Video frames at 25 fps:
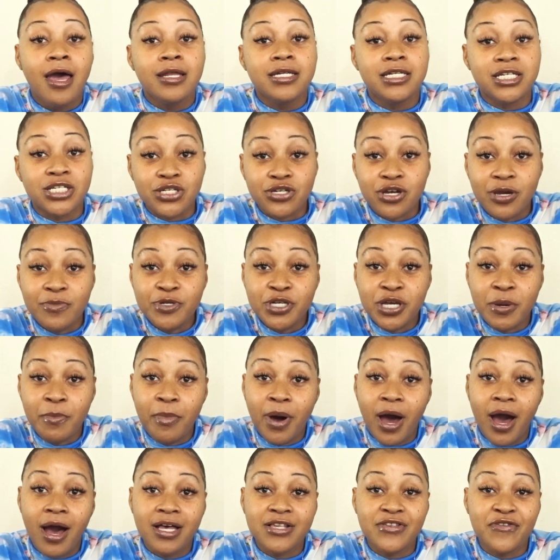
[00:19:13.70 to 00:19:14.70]
description
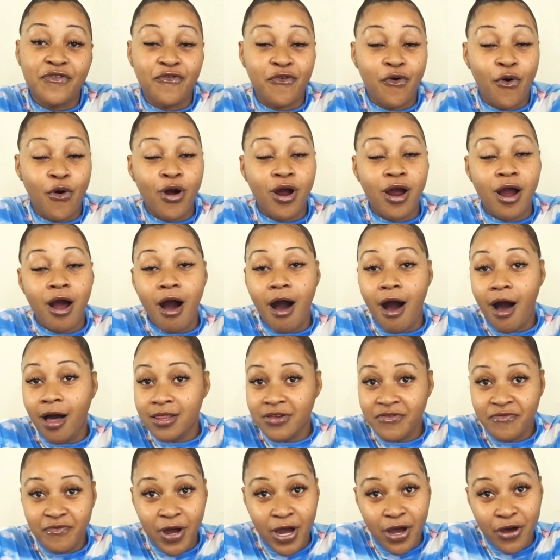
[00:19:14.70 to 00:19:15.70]
box for all
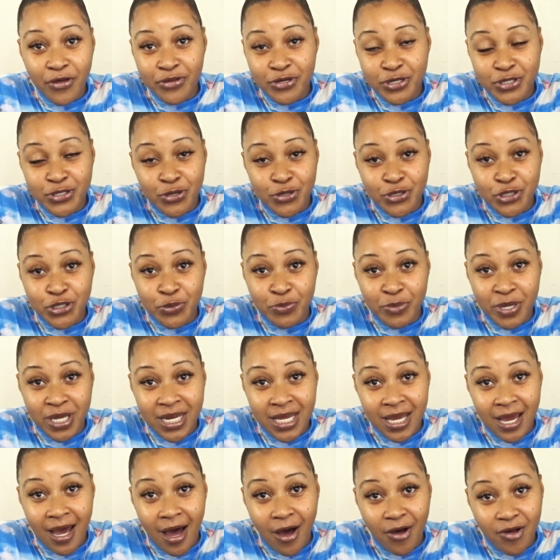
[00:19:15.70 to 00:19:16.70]
of my other social
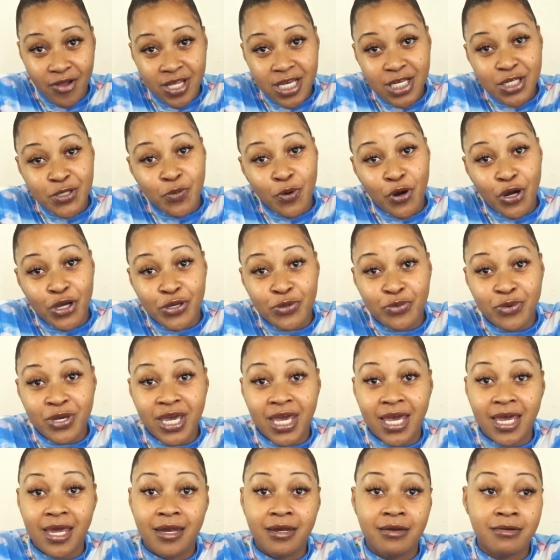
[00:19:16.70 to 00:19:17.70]
media outlets where you
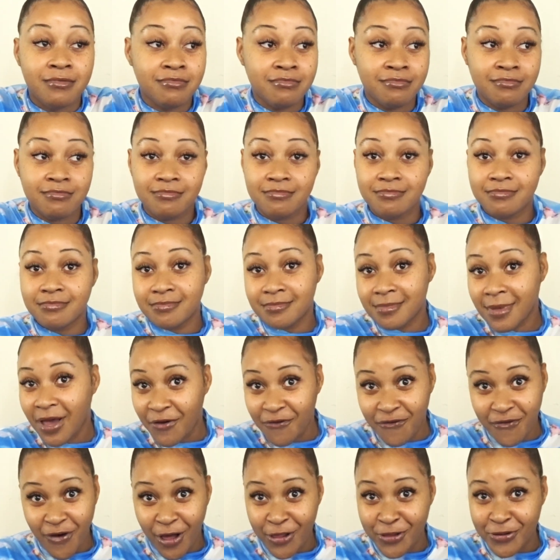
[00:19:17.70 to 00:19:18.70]
can
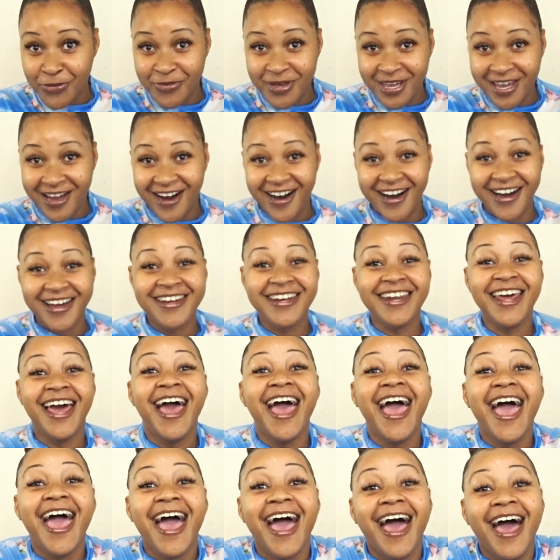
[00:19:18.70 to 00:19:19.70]
follow me on.
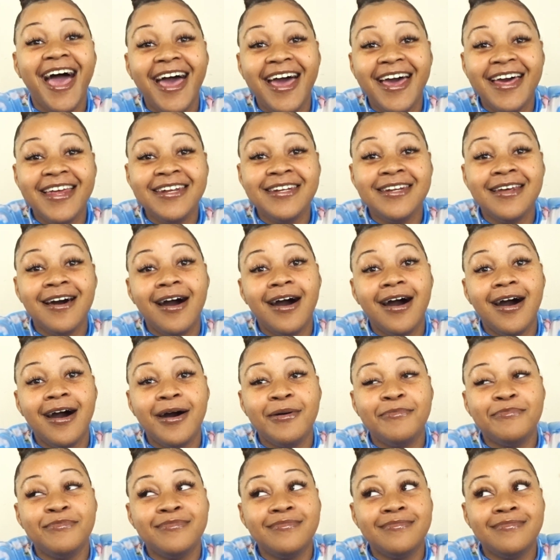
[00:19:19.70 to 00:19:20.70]
And
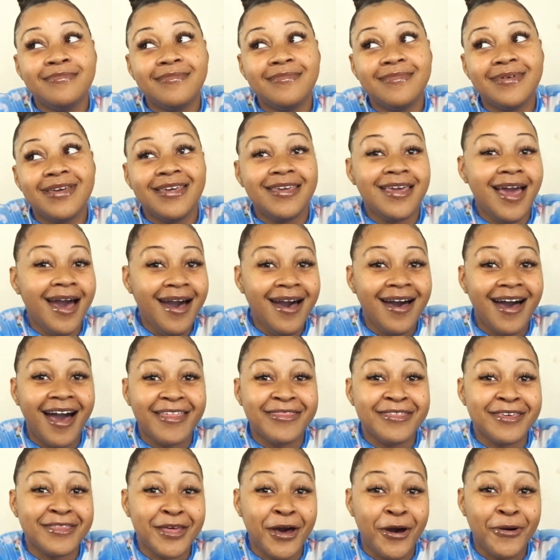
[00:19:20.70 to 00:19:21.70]
yeah, I
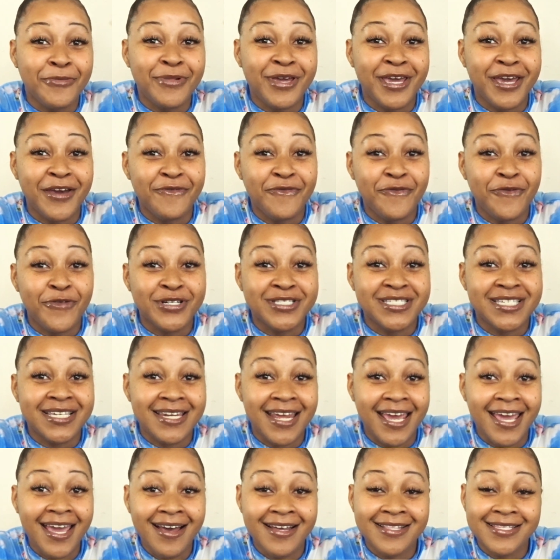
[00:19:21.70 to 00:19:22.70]
think that'll be it for
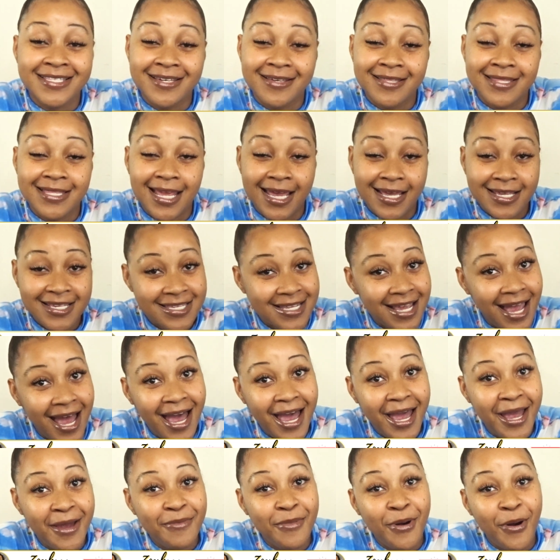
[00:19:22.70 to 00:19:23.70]
today. Until the next
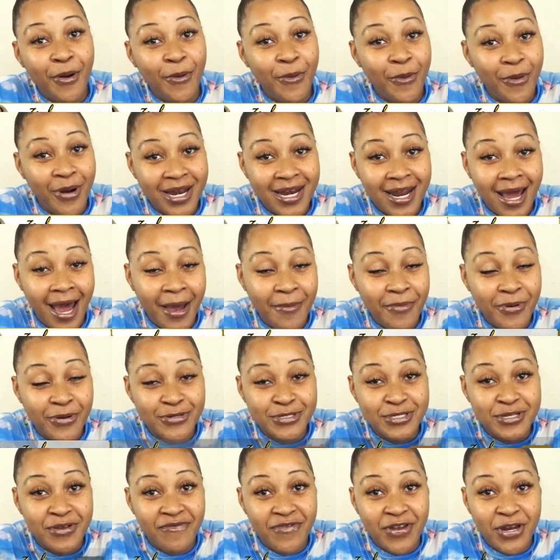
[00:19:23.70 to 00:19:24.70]
time when I
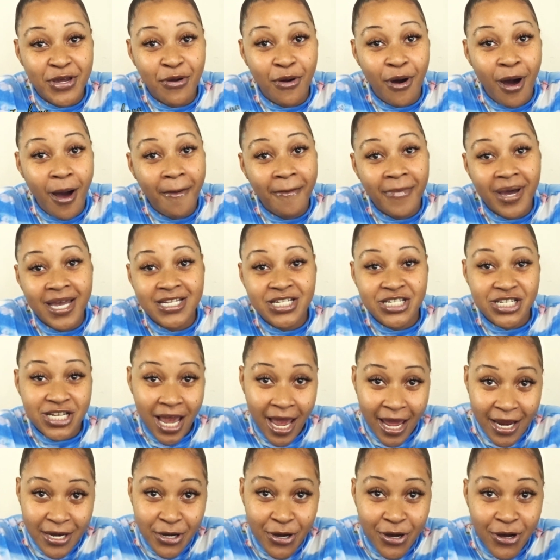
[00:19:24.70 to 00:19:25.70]
post a video on my
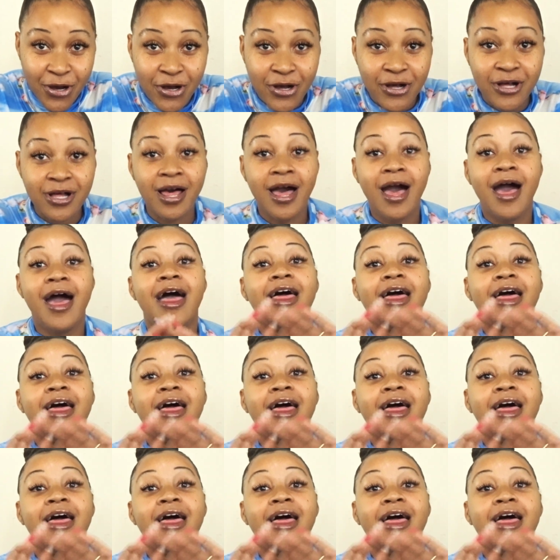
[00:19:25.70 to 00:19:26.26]
channel,